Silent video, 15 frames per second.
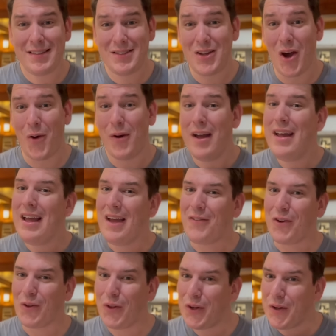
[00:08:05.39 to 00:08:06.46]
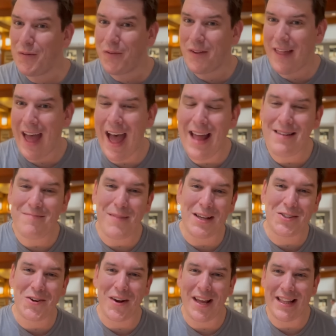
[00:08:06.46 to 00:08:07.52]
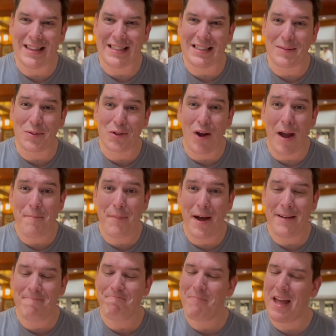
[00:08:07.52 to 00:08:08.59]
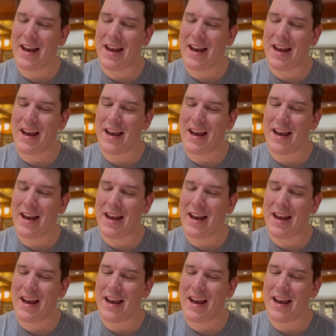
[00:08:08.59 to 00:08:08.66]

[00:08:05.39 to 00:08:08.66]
so if you're looking for that, make sure to hit the subscribe button.